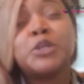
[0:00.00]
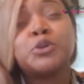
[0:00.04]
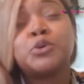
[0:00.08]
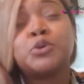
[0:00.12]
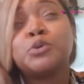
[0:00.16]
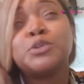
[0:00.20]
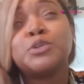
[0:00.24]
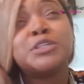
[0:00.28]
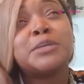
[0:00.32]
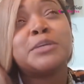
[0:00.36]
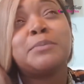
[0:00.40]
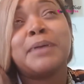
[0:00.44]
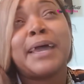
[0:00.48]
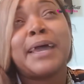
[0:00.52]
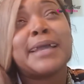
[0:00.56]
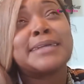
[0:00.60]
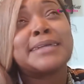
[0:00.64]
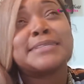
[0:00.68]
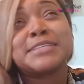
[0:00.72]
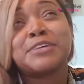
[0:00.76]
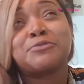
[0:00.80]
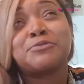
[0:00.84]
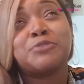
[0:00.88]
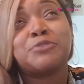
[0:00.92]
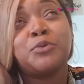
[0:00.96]
and Gucci
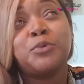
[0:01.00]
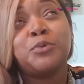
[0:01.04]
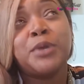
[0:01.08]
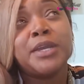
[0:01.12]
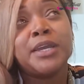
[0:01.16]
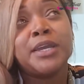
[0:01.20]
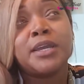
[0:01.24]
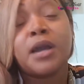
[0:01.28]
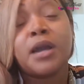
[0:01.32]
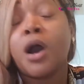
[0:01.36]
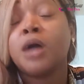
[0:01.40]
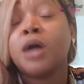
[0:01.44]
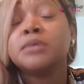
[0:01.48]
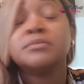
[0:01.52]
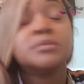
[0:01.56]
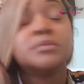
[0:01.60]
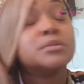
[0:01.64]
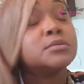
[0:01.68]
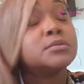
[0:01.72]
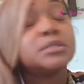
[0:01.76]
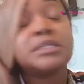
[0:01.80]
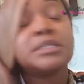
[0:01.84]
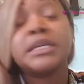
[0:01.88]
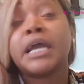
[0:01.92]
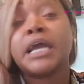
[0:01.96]
bags every week. Uh,
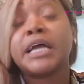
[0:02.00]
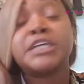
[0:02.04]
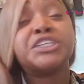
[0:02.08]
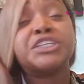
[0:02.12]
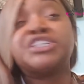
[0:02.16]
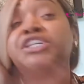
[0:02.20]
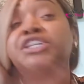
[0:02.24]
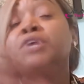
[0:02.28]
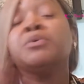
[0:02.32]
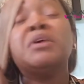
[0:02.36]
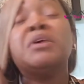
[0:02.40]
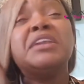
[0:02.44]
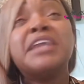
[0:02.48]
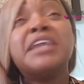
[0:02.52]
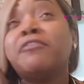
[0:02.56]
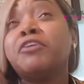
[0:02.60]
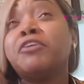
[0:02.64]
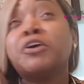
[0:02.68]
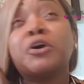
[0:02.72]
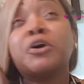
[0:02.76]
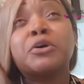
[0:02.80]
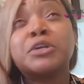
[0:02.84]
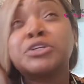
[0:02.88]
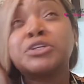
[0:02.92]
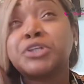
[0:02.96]
yeah, she would never
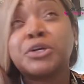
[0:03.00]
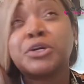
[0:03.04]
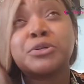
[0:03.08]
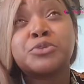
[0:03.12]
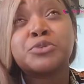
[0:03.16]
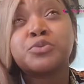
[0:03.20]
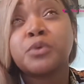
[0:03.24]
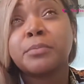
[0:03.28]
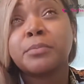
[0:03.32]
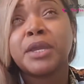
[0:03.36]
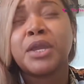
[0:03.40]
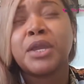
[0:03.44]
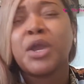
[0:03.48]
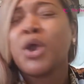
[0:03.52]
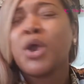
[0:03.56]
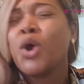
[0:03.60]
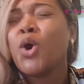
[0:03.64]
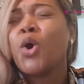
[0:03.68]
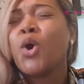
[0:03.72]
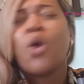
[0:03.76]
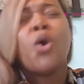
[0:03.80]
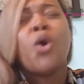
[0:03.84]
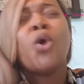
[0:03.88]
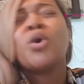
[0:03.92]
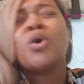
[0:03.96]
go to church with me.
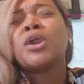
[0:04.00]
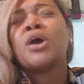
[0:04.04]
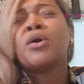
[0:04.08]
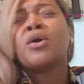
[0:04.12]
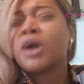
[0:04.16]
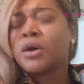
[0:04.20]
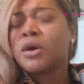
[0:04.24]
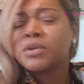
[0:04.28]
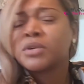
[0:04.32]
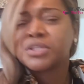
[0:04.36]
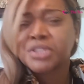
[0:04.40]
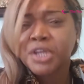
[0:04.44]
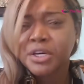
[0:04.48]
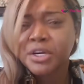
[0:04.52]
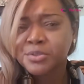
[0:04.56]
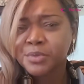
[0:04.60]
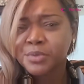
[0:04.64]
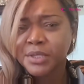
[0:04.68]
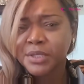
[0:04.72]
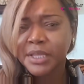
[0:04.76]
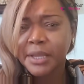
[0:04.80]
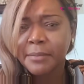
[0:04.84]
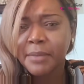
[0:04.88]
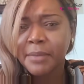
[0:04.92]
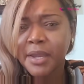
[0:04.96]
Who don't go to church
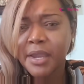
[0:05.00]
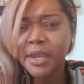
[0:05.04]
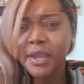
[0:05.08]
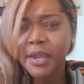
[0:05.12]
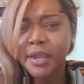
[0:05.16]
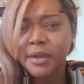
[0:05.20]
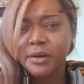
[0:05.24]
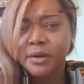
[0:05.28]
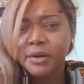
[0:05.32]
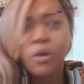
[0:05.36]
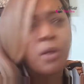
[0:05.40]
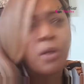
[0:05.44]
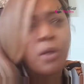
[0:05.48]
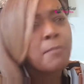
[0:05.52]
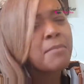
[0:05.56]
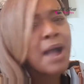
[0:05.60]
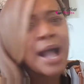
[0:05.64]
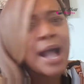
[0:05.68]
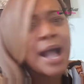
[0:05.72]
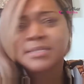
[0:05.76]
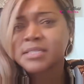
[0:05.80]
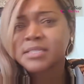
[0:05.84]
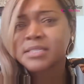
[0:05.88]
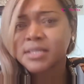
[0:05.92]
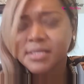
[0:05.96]
with a man or
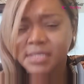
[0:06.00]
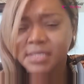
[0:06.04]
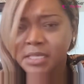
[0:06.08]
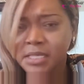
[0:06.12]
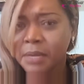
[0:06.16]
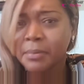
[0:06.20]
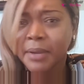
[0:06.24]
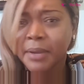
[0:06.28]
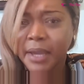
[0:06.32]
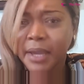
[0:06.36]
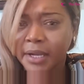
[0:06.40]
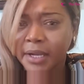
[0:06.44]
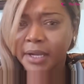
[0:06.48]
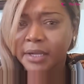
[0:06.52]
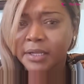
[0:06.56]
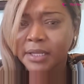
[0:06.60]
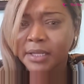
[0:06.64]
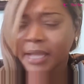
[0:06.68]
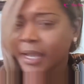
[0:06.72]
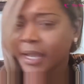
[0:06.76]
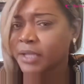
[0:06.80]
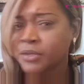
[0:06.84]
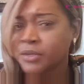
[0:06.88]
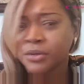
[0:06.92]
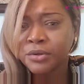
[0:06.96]
mosque or somebody?
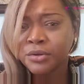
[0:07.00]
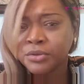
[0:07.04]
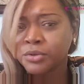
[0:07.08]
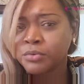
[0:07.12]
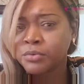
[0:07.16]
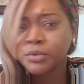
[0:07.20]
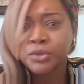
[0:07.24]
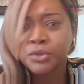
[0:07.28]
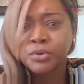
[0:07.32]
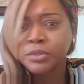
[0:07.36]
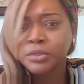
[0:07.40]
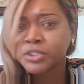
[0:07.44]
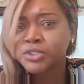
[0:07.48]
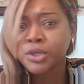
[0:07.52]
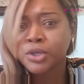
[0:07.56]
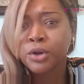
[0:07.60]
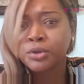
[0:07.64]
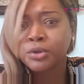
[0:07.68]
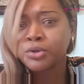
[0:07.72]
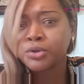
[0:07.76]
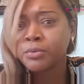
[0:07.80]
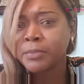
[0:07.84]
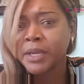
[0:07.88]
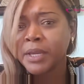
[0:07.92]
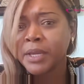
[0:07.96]
Like you, you, you. So
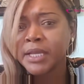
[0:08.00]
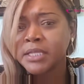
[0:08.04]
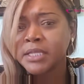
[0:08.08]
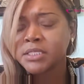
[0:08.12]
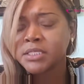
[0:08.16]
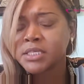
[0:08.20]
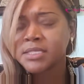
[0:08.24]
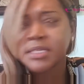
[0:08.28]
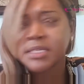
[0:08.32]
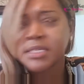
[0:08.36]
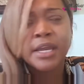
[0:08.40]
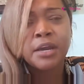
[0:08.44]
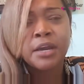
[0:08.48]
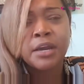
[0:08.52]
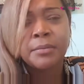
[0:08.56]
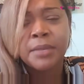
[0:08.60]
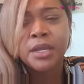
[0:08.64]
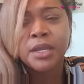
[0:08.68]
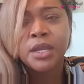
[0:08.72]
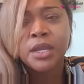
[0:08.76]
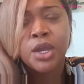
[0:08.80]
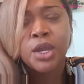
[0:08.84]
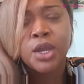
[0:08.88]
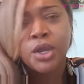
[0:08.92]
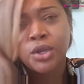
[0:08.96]
you mean to tell
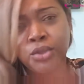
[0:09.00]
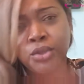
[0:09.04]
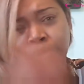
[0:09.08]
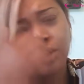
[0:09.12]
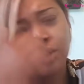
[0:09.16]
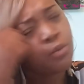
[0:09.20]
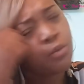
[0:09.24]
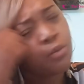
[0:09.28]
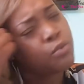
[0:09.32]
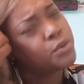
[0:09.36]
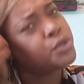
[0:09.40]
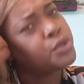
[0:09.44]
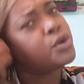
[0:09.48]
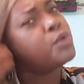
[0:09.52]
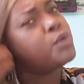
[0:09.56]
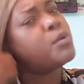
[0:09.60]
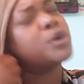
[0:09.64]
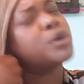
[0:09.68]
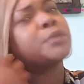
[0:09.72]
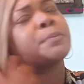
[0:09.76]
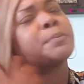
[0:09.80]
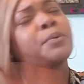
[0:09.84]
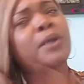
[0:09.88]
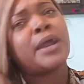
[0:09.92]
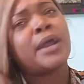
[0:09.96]
me you you don't
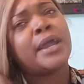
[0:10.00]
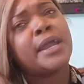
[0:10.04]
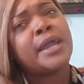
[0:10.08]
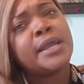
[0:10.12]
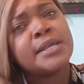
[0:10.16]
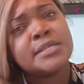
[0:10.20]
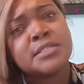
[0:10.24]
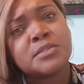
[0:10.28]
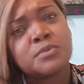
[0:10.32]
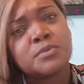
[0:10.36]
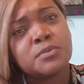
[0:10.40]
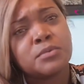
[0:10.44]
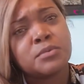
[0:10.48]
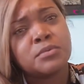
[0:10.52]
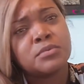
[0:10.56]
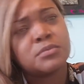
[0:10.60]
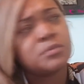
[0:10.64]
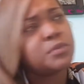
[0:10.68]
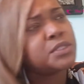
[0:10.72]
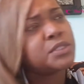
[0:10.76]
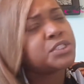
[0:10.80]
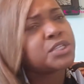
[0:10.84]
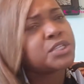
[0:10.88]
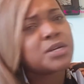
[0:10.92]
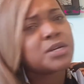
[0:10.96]
want to praise w-
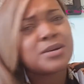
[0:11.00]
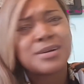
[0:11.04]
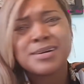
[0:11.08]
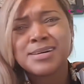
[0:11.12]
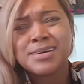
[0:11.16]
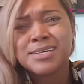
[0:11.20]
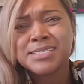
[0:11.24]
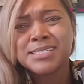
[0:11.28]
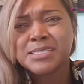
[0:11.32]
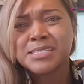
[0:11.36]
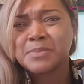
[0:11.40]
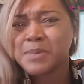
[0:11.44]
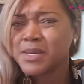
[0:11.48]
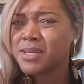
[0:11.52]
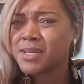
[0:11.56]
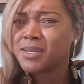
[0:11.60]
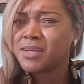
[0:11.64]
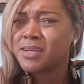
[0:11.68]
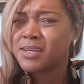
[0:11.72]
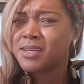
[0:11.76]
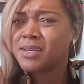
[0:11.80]
with your husband?